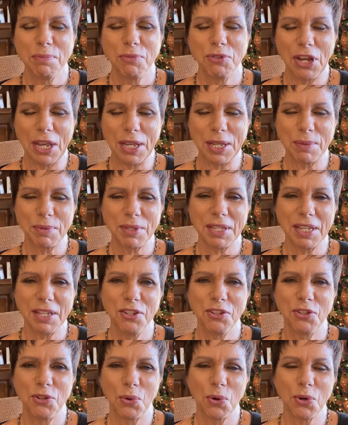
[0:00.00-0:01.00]
Jacobson,
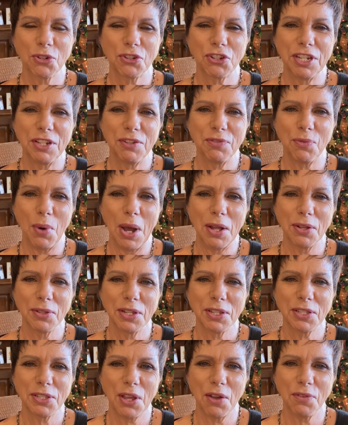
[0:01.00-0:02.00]
your Chief
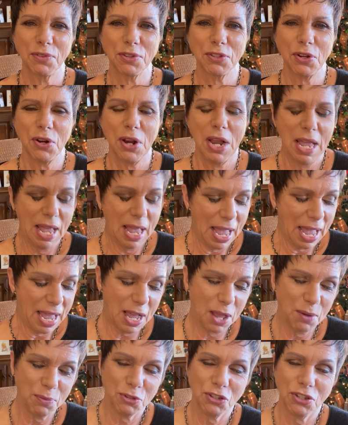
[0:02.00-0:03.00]
Wellness Officer. Hey,
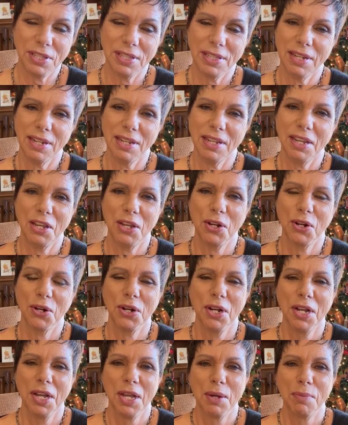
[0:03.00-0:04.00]
I was just sitting
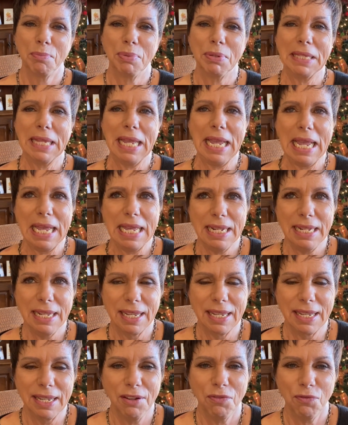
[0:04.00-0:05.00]
here
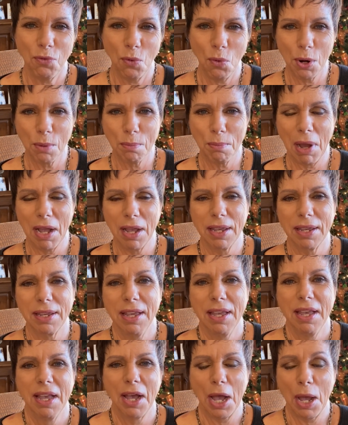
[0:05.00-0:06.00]
planning for my
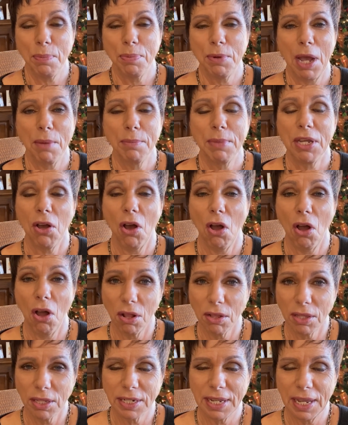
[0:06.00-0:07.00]
upcoming
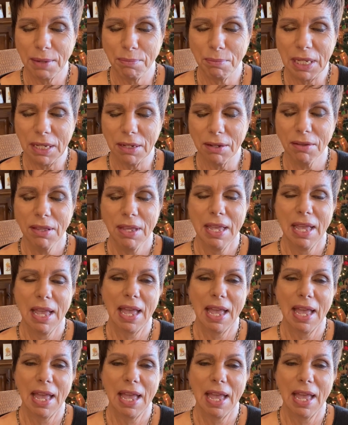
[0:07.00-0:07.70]
holiday meal.